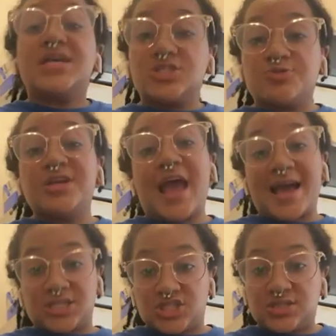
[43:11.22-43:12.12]

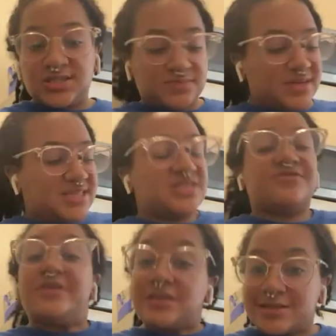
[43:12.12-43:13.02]
reactions, mixed
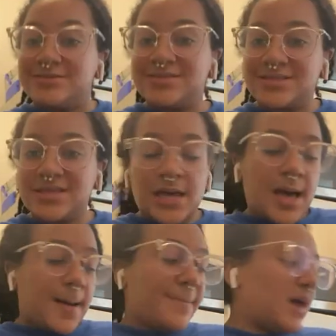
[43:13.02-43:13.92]
feelings
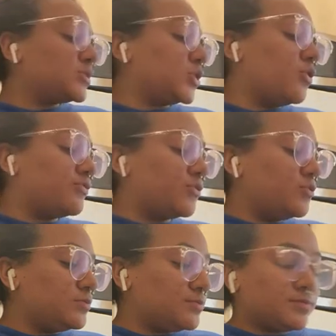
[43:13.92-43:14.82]
about
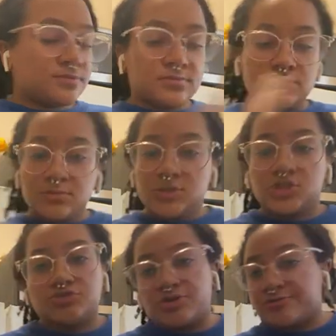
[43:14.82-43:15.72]
tofu.
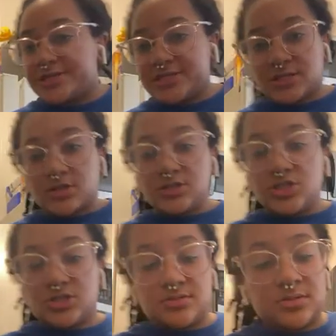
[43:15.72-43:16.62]
Do your research.